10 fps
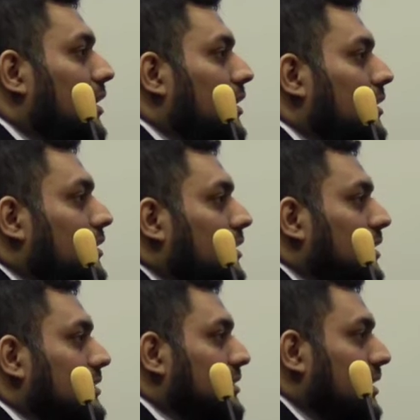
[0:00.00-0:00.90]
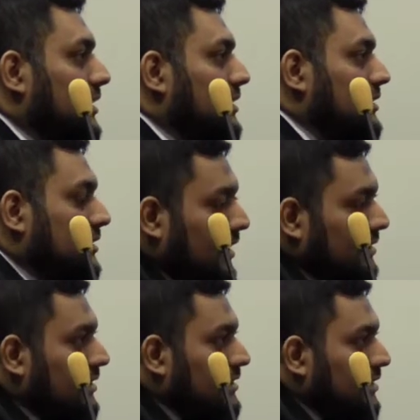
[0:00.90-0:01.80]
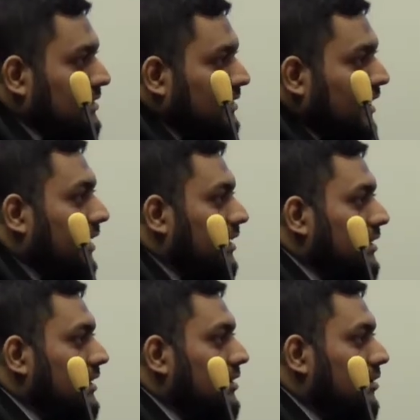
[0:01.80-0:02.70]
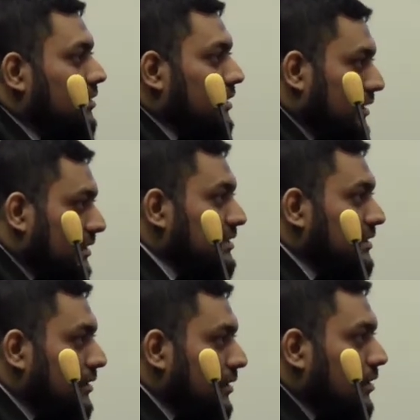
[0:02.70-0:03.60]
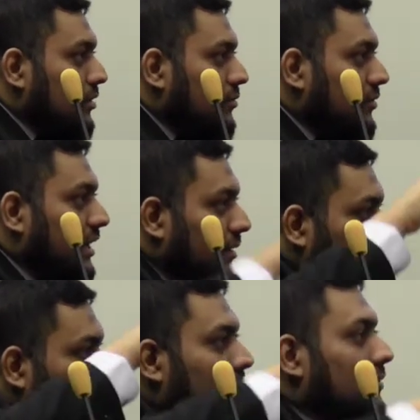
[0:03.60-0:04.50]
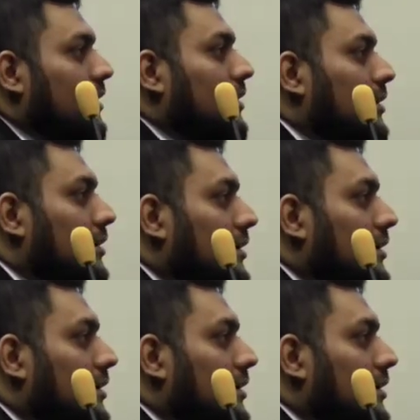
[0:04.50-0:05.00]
a translation directly or transition, we can build one